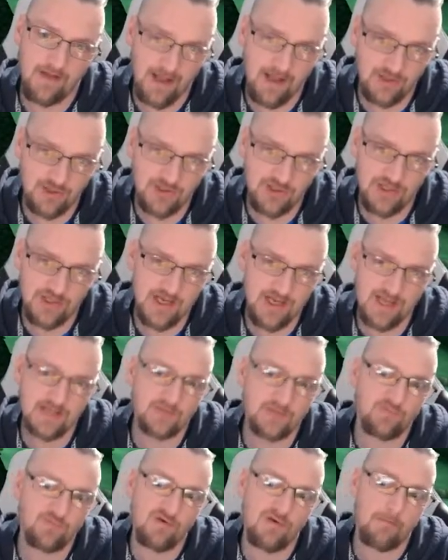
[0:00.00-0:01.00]
And she
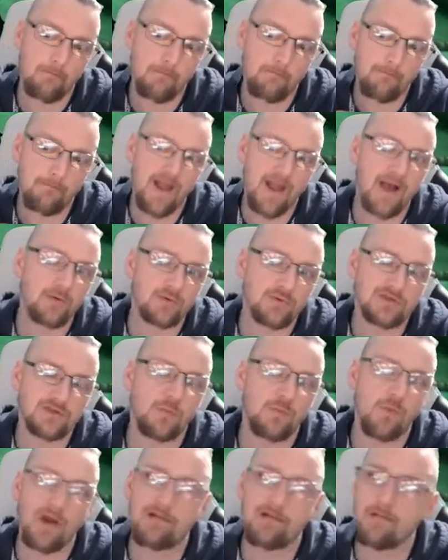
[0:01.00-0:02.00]
hits for about
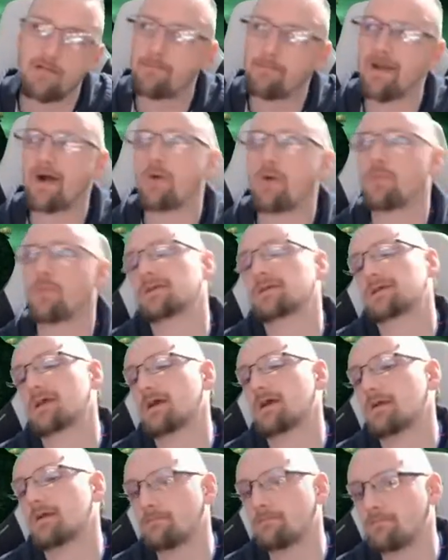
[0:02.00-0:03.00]
somewhere about the
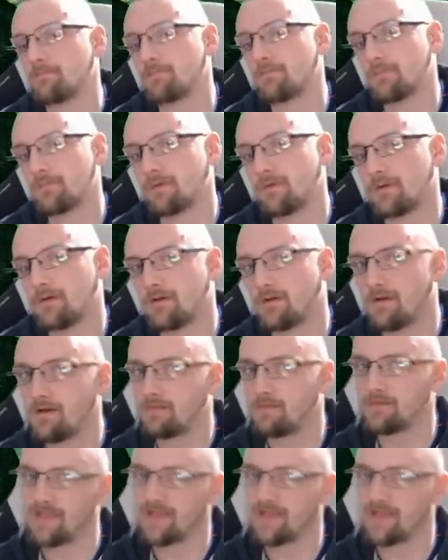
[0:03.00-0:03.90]
same. But